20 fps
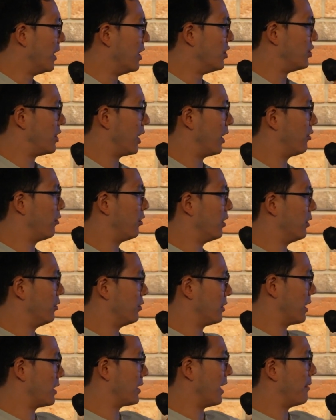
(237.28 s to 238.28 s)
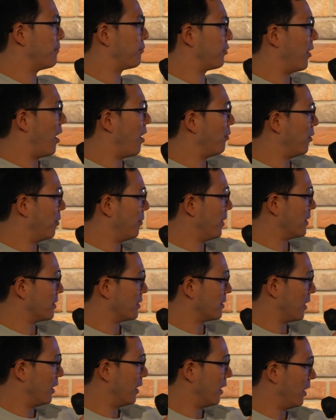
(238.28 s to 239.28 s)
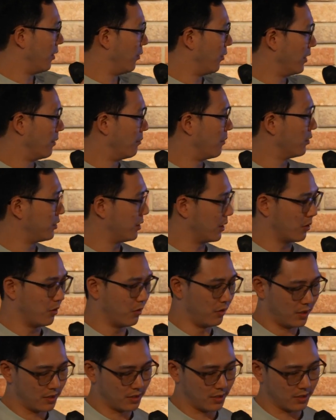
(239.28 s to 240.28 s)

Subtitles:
in general, it was the same problem as when the multi-core